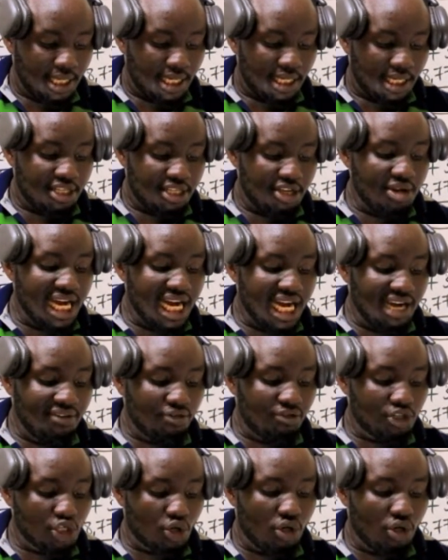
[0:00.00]
Then you have
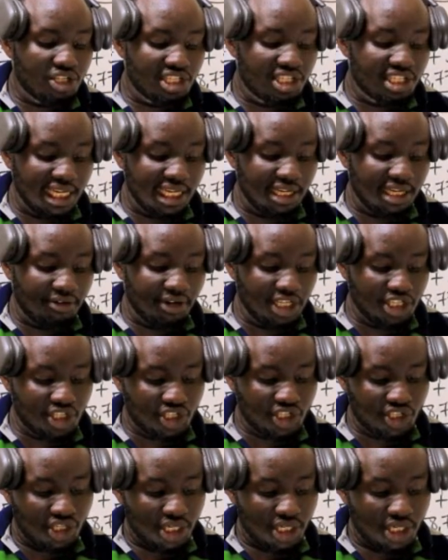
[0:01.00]
what called
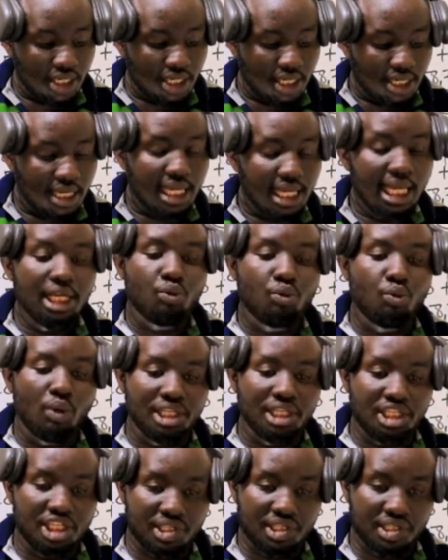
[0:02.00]
salaries and
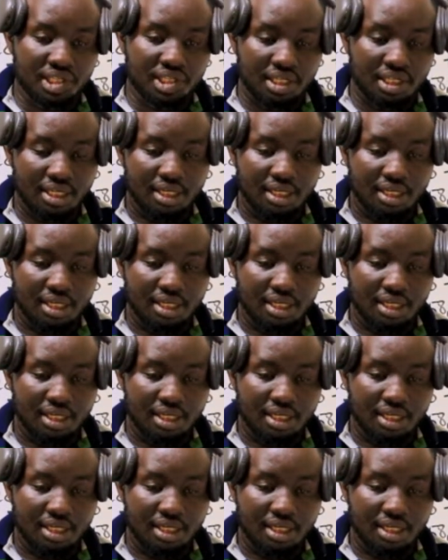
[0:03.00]
wages.